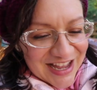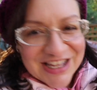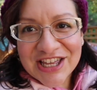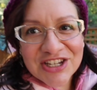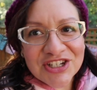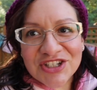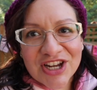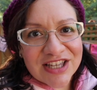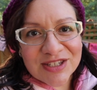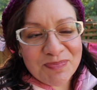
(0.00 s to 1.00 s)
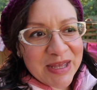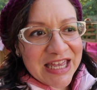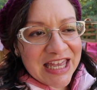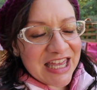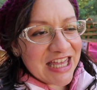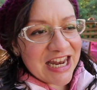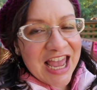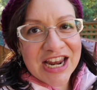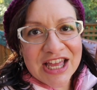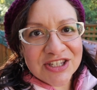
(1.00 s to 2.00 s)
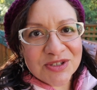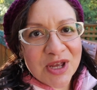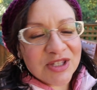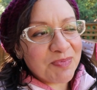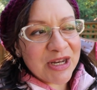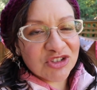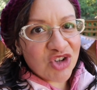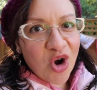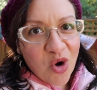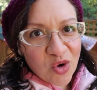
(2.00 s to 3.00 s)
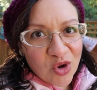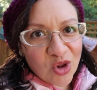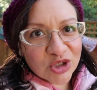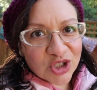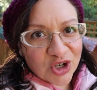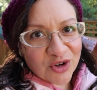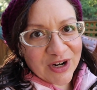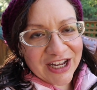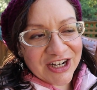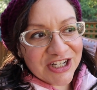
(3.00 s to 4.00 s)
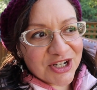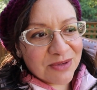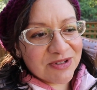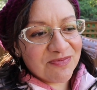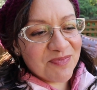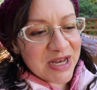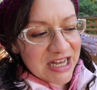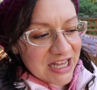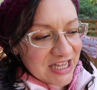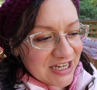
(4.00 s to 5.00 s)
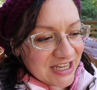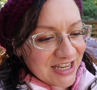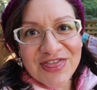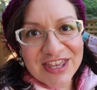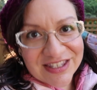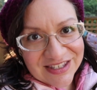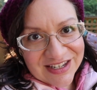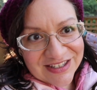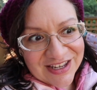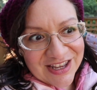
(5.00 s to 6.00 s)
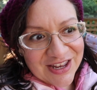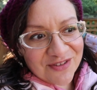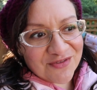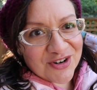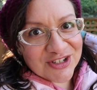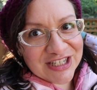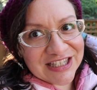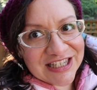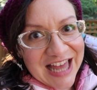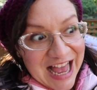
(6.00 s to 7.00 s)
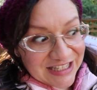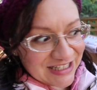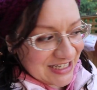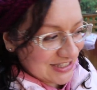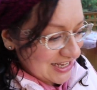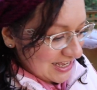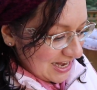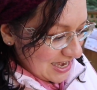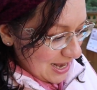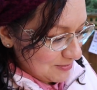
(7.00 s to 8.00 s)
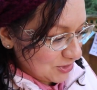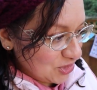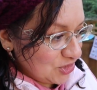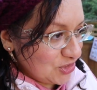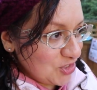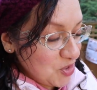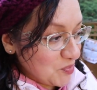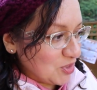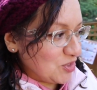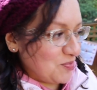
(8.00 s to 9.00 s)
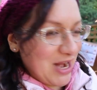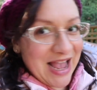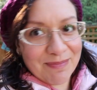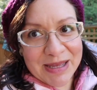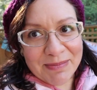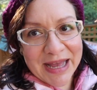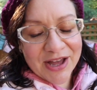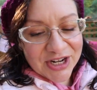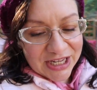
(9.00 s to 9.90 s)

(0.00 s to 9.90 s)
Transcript: It's been a total turnaround in terms of mud this season versus last season. And I'm super duper happy about